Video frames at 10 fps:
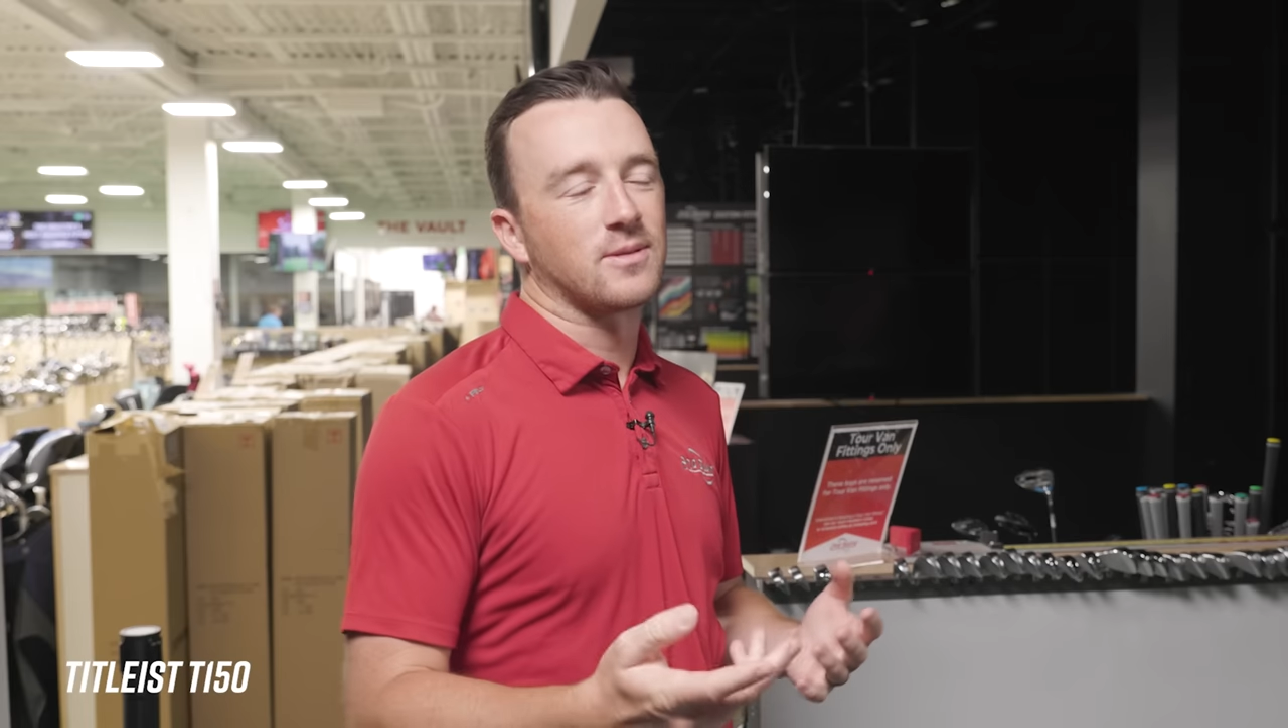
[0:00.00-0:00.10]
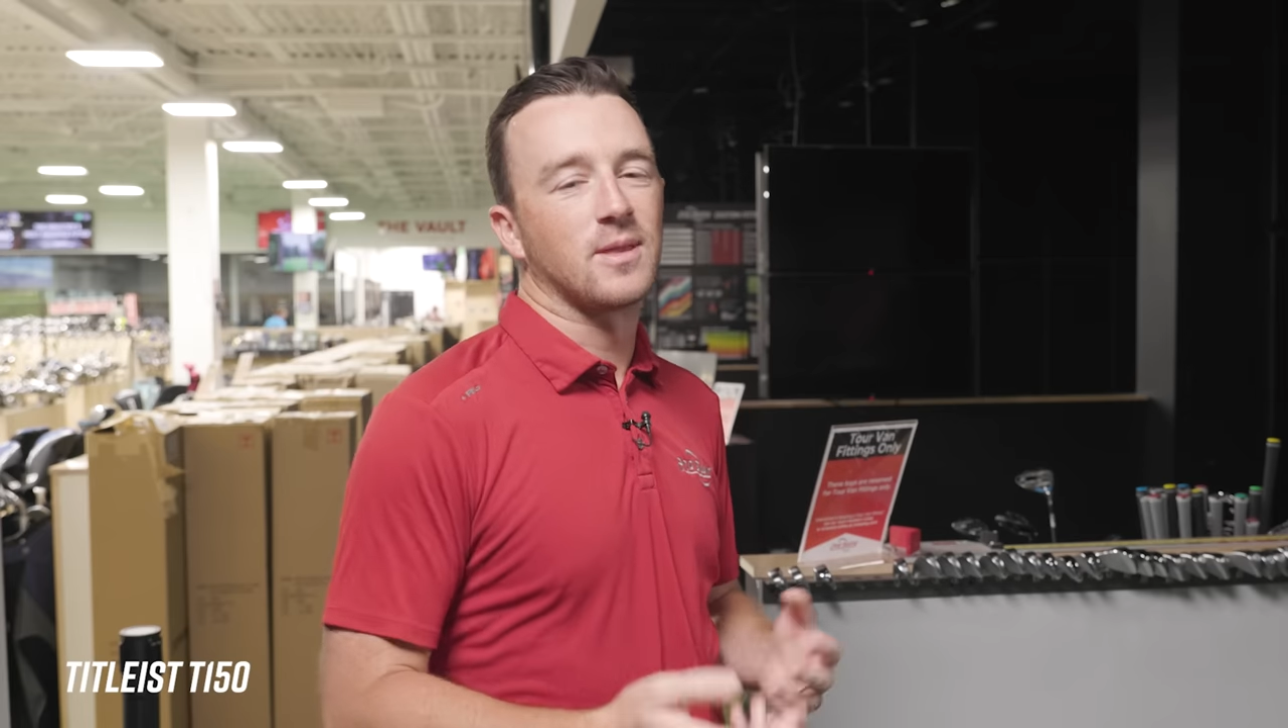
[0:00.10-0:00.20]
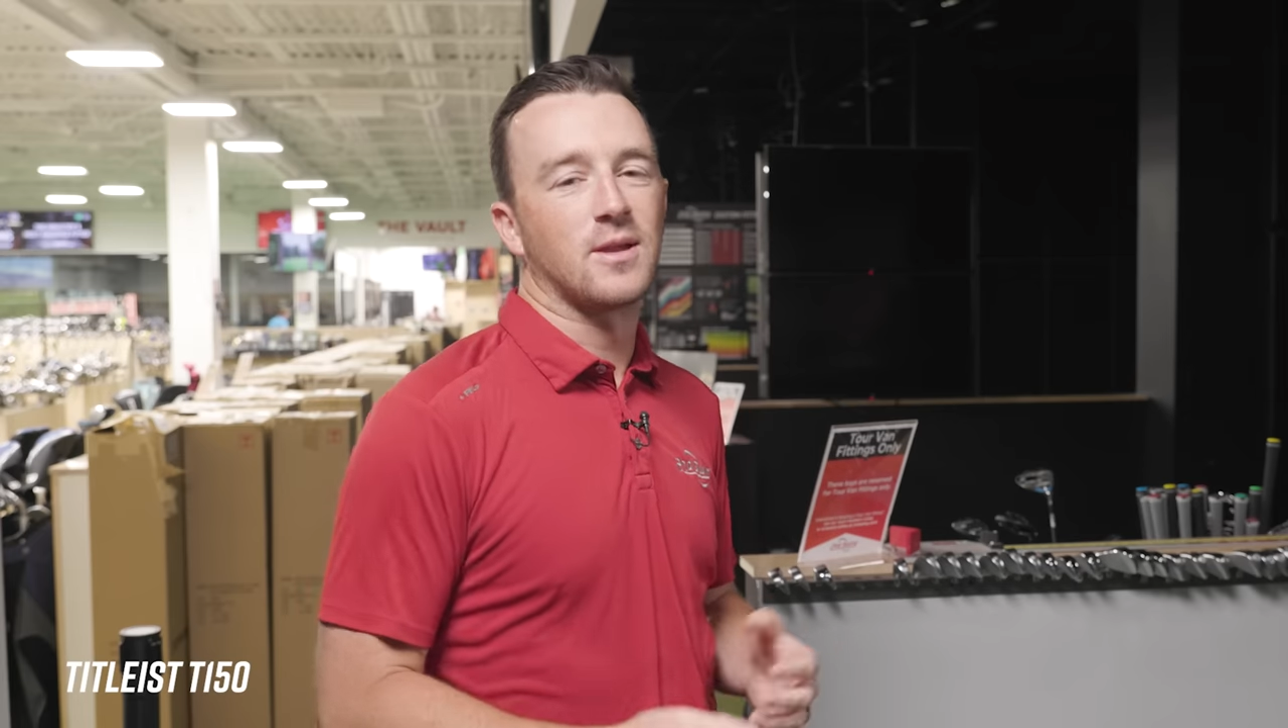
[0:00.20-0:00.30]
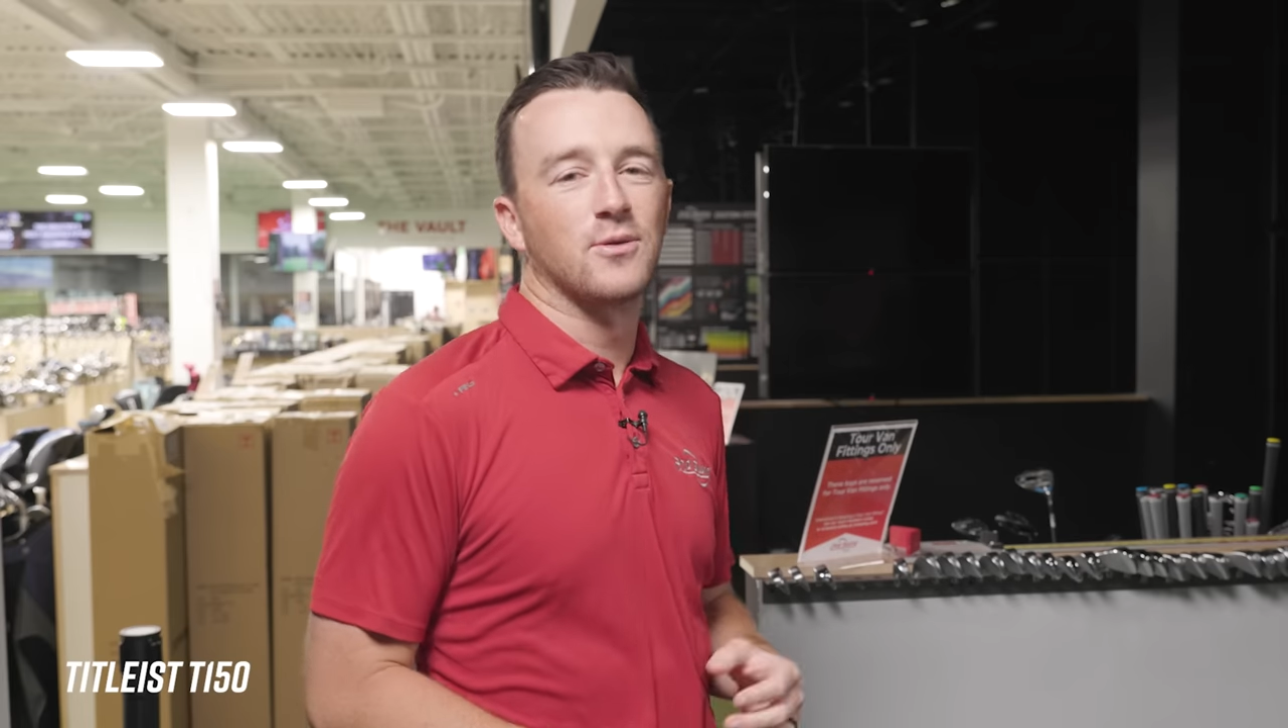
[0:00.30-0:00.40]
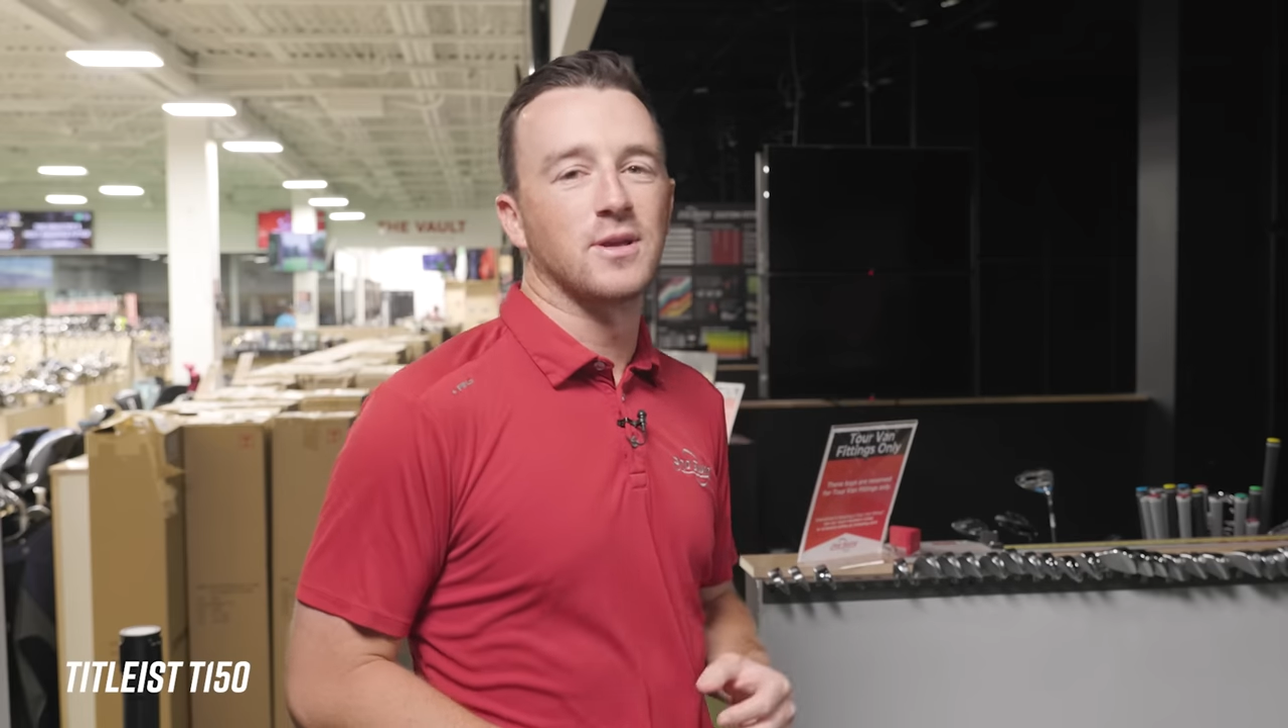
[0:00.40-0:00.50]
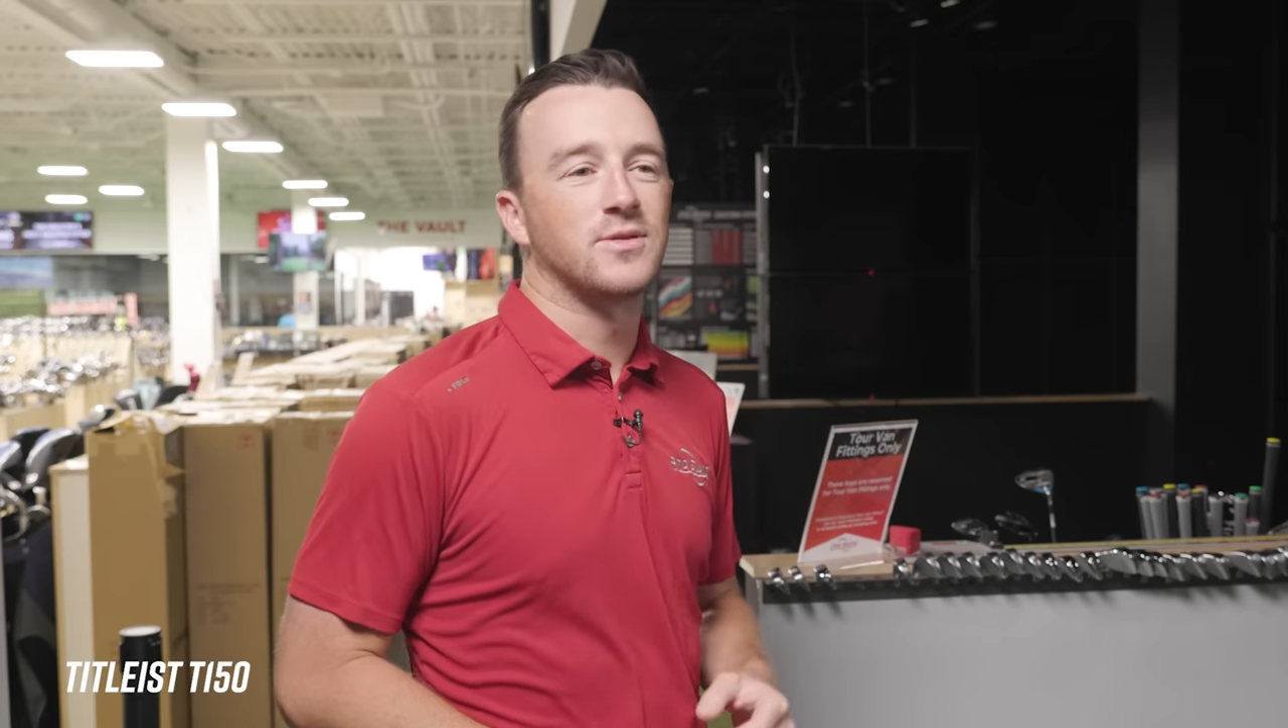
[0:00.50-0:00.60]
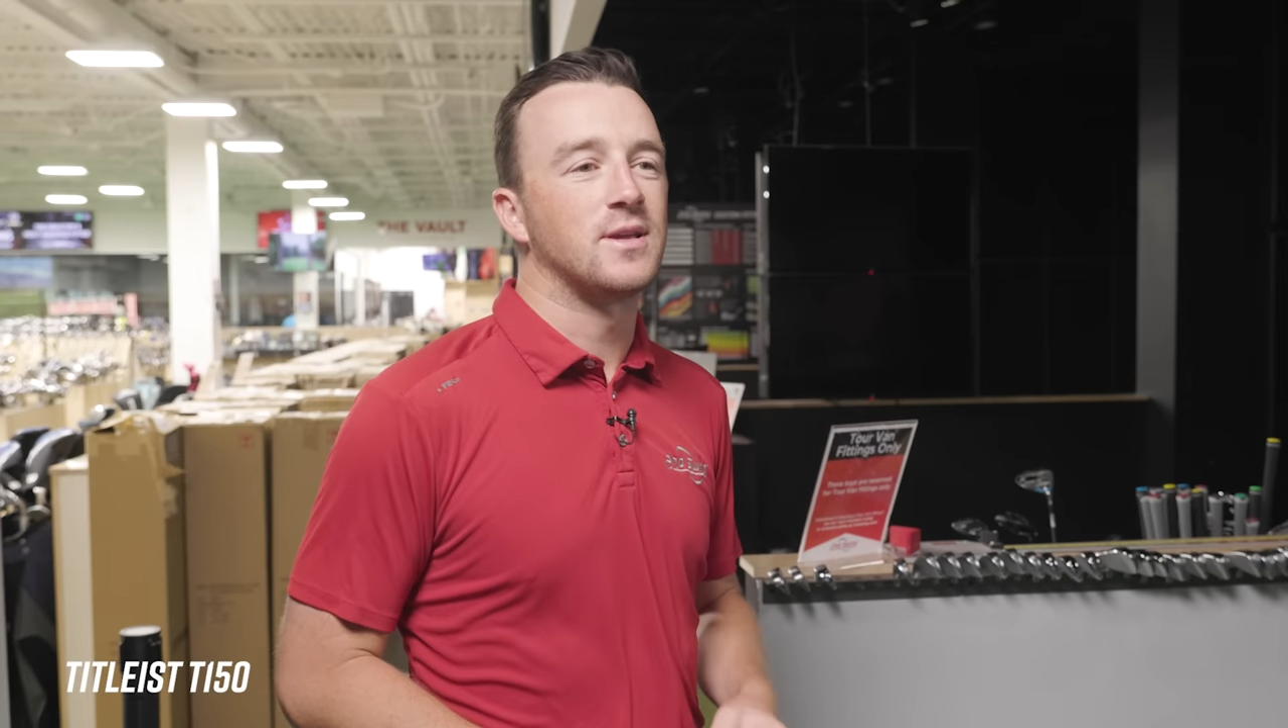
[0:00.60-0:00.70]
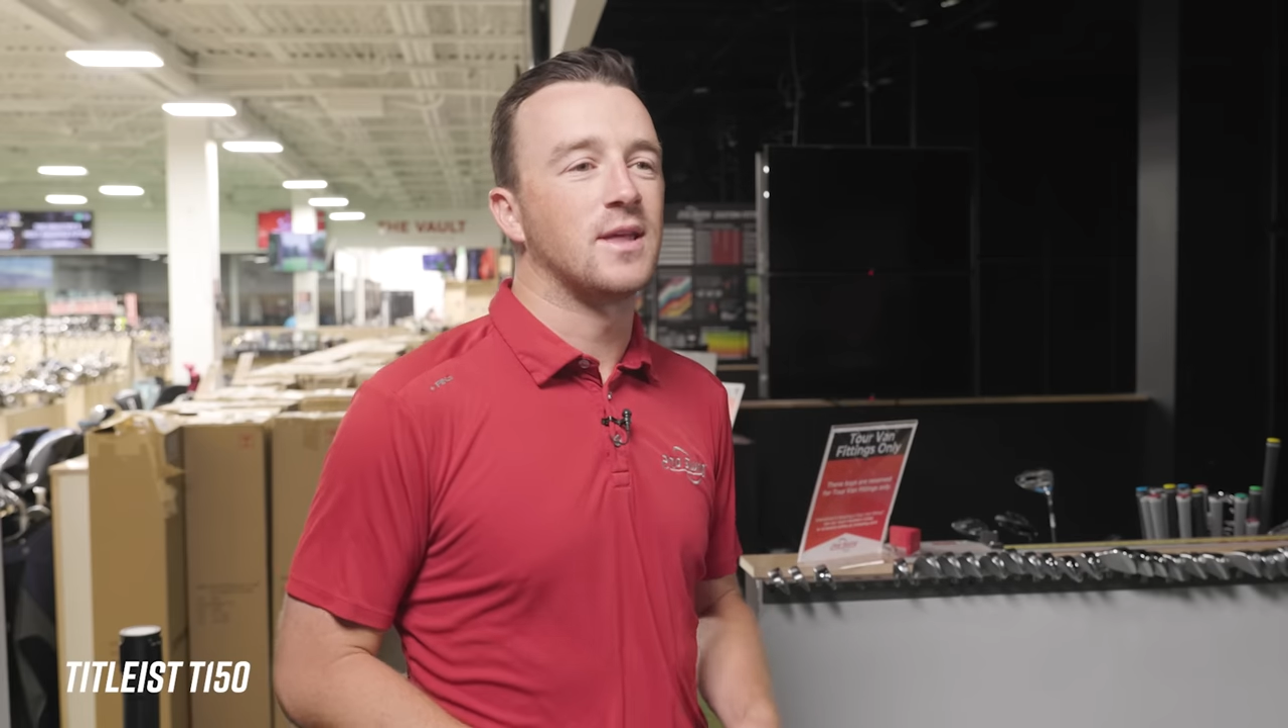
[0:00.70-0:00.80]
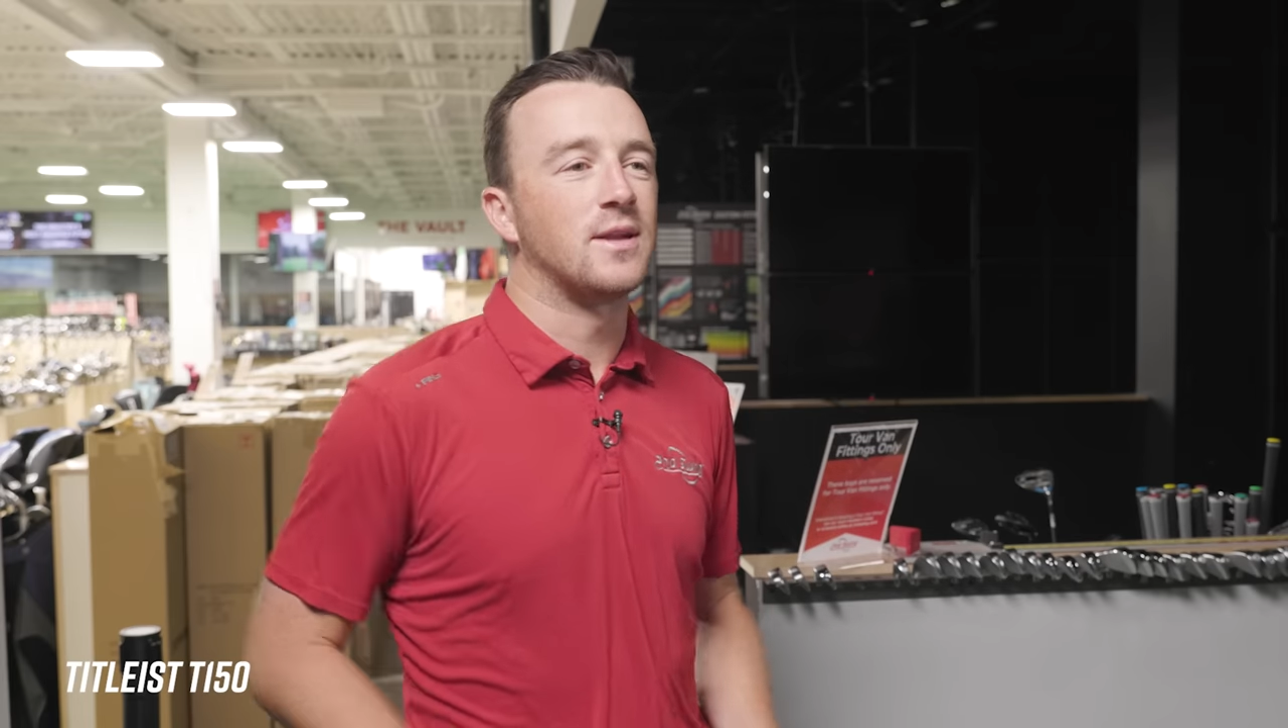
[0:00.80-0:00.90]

literally see that